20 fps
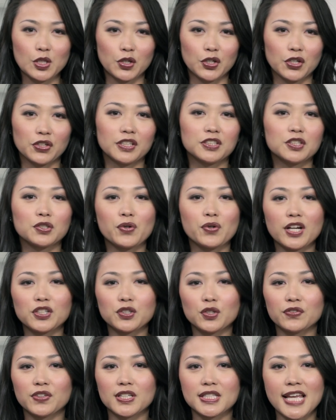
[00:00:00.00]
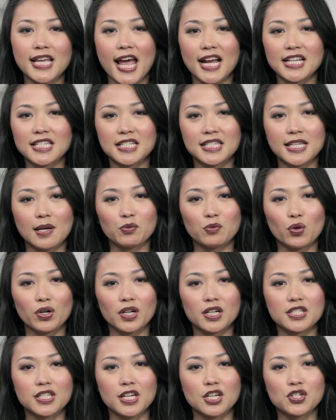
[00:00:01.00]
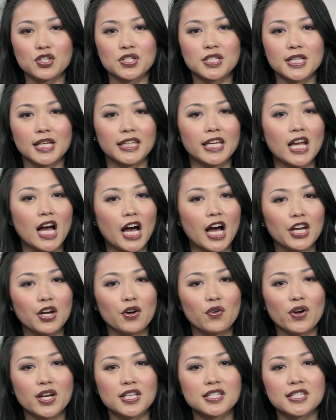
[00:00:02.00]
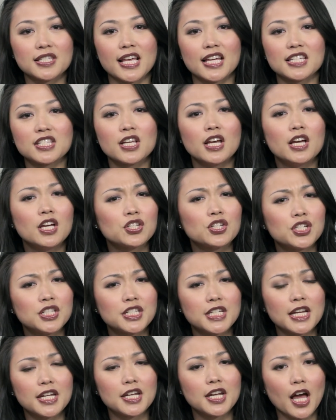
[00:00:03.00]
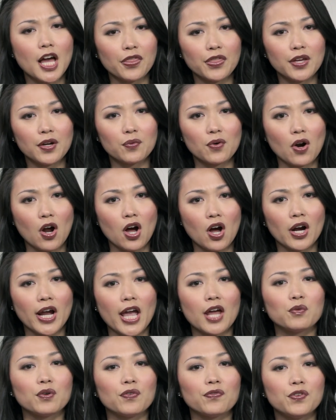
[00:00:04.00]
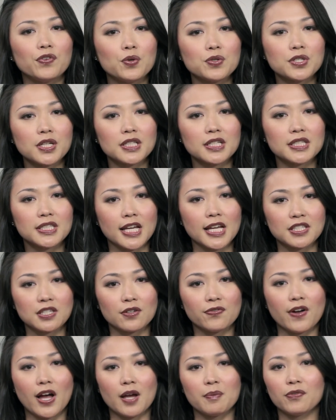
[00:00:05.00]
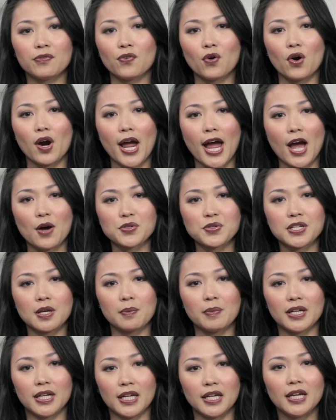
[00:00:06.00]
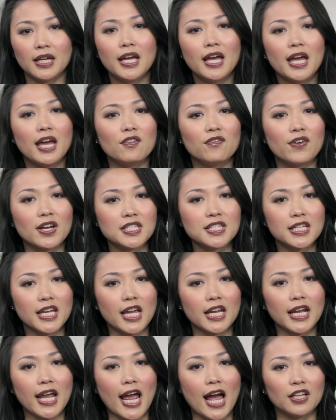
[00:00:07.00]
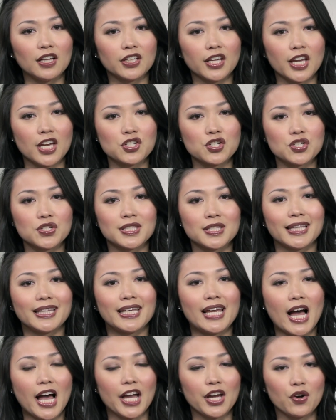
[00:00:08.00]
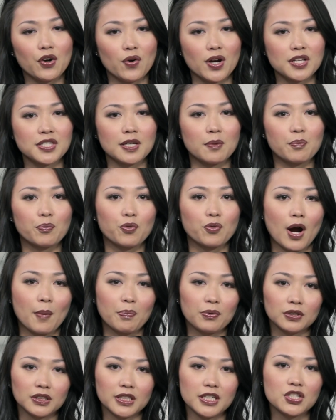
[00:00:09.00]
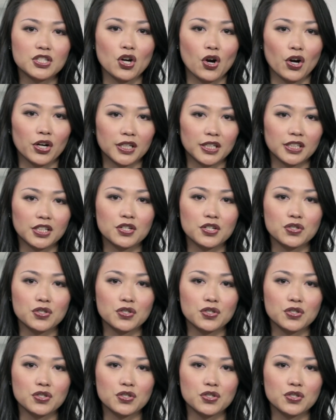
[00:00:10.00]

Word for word: Lerner, the director of the tax-exempt organizations at the I R S, says she did nothing wrong and refusing to testify before a House committee investigating allegations that the I R S improperly targeted